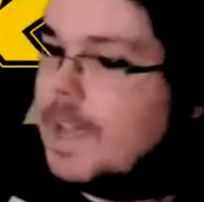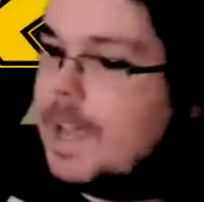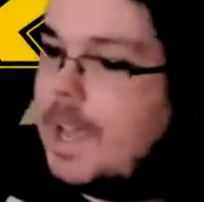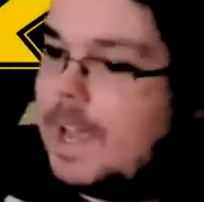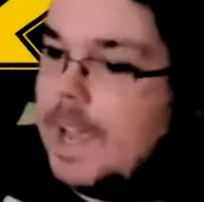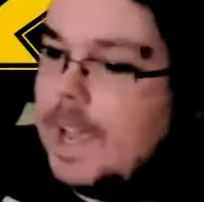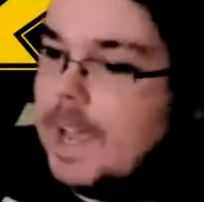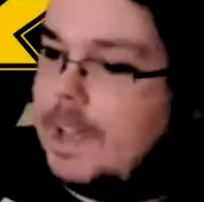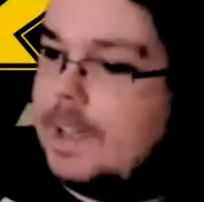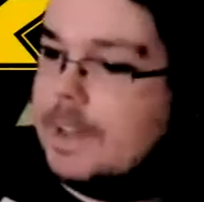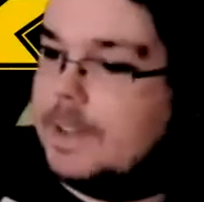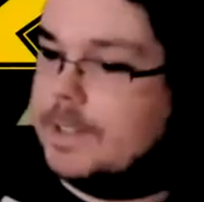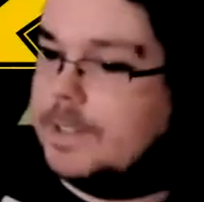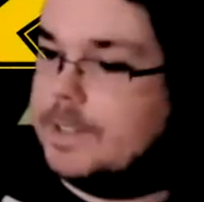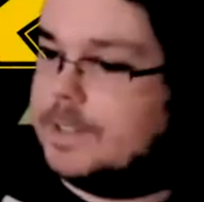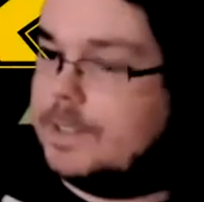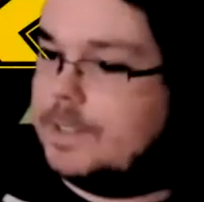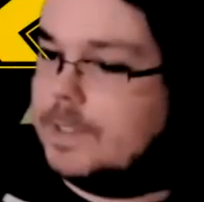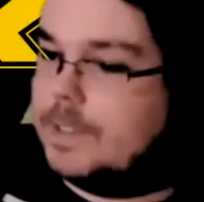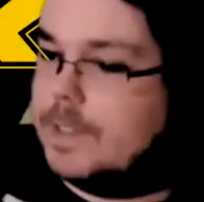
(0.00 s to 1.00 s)
and
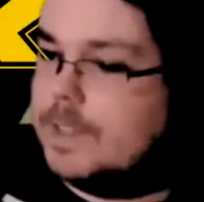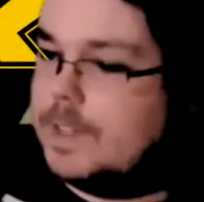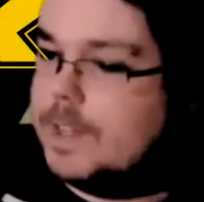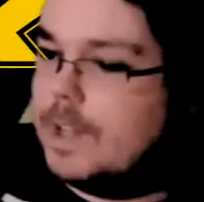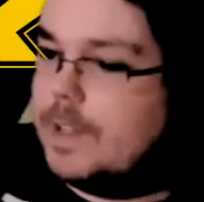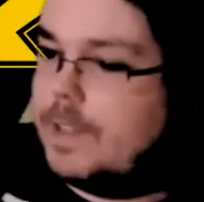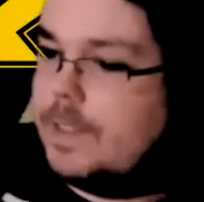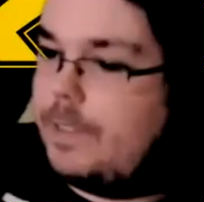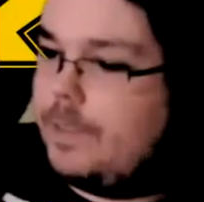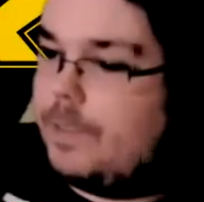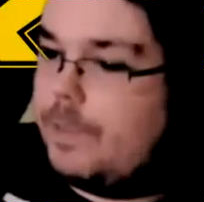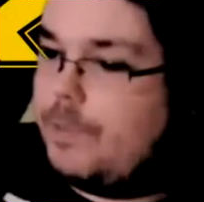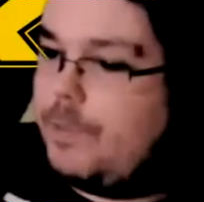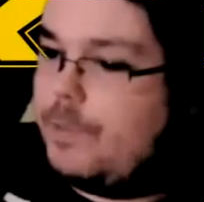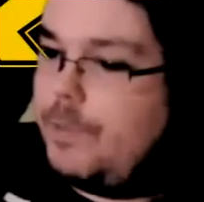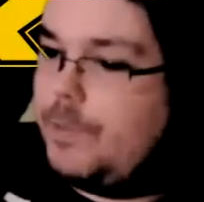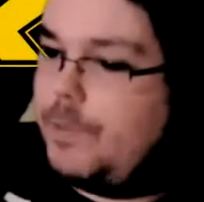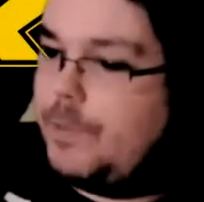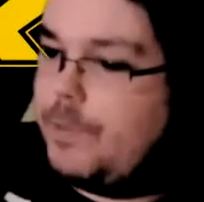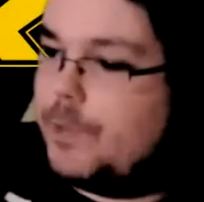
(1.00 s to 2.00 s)

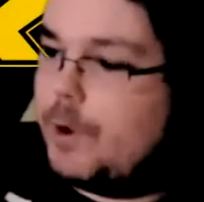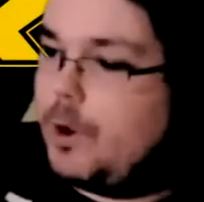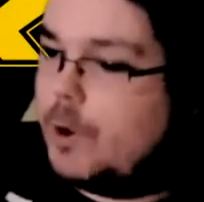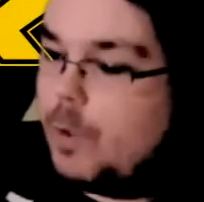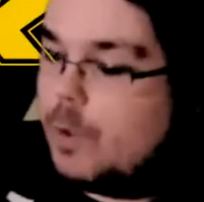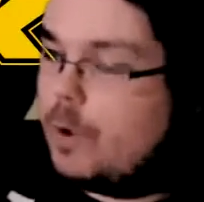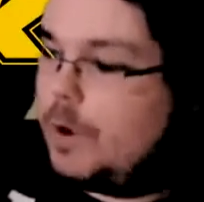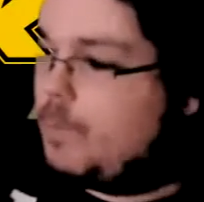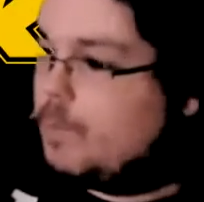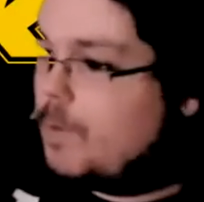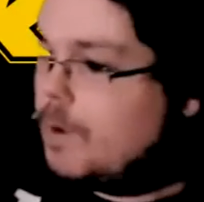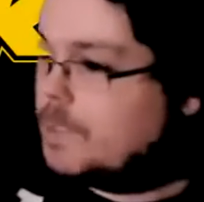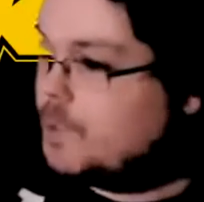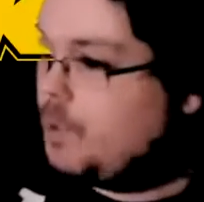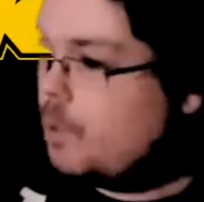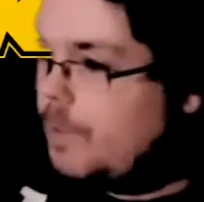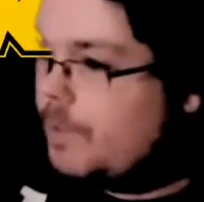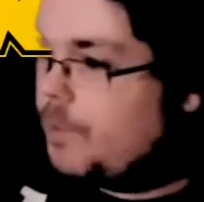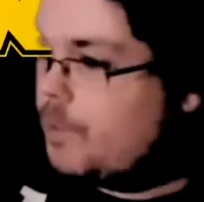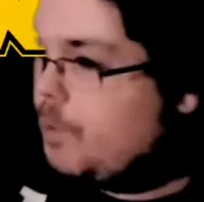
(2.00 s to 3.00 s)
they're the only ones
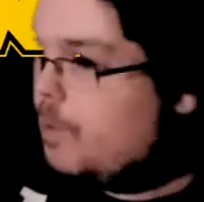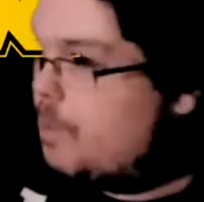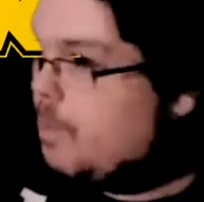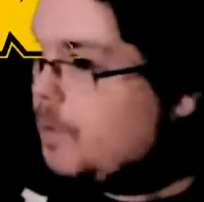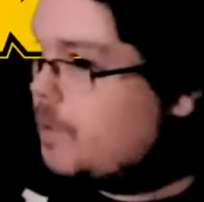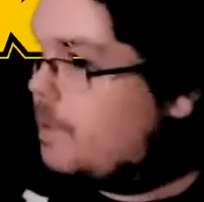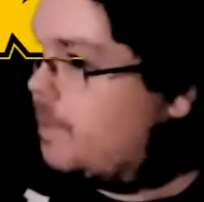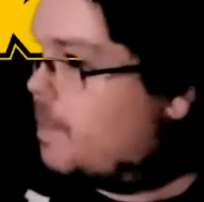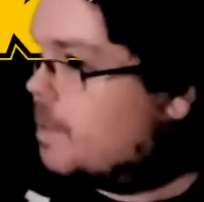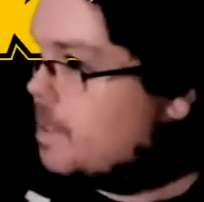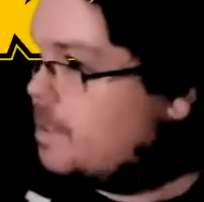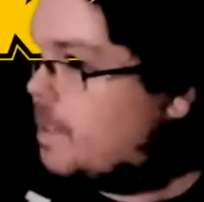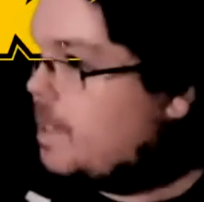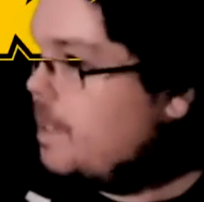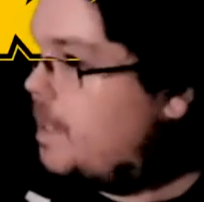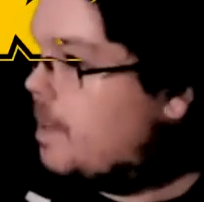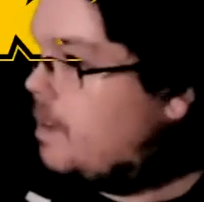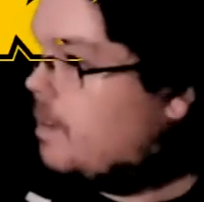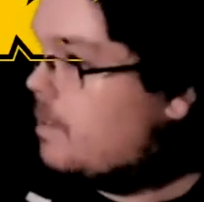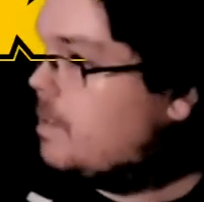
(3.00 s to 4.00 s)
going through the multiverse right now.